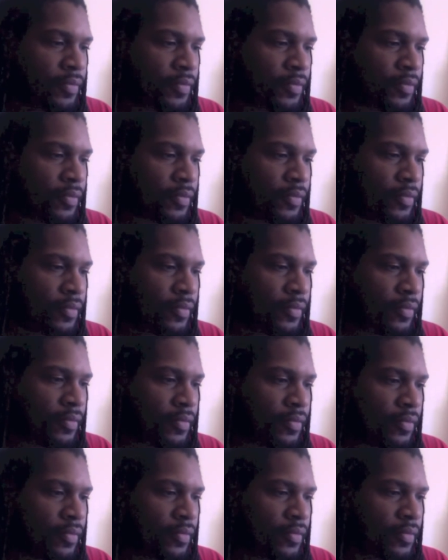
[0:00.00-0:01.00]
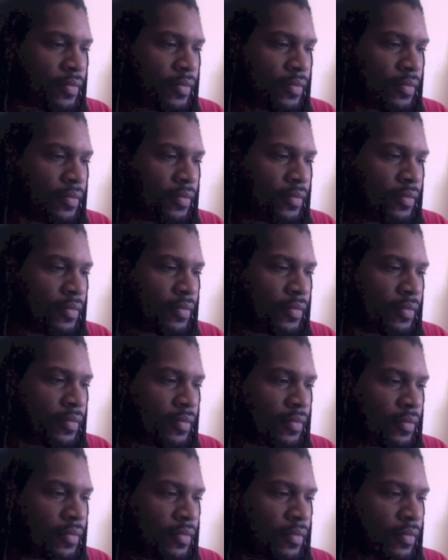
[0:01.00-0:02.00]

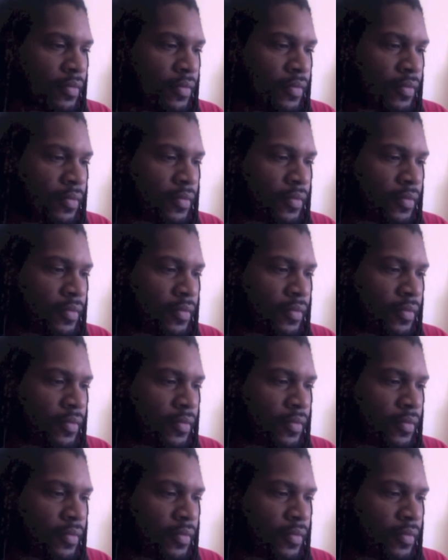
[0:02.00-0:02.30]
Nothing is said.